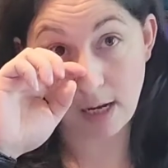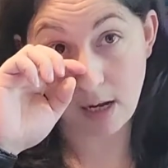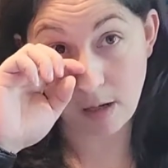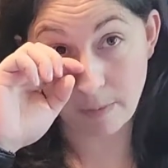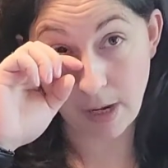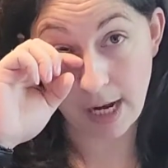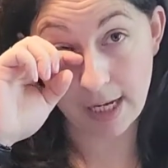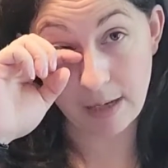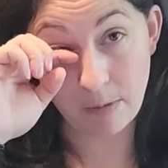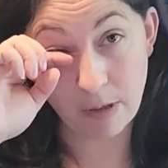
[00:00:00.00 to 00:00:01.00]
I
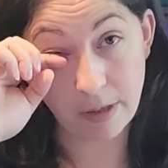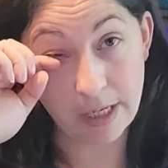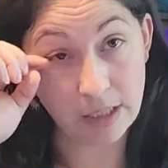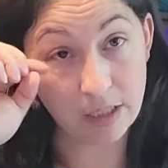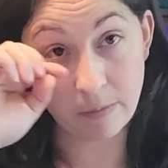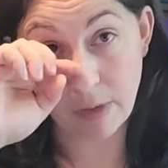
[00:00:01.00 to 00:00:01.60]
keep going into